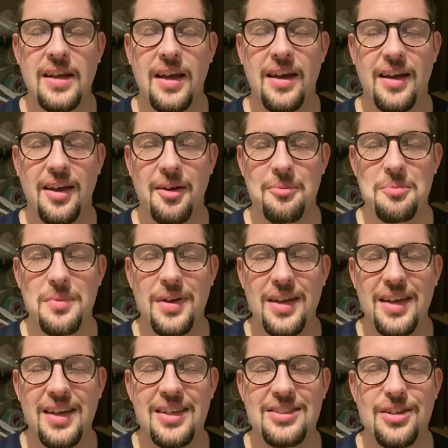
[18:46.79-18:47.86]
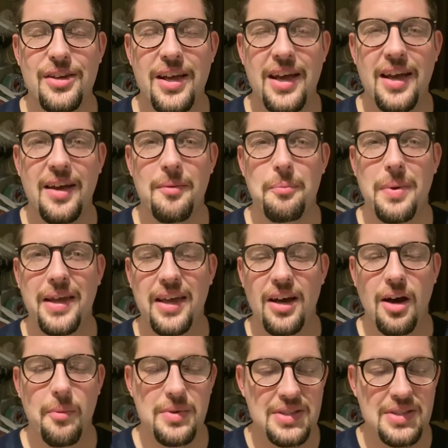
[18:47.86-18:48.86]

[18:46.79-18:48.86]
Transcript: So yeah, pick it up.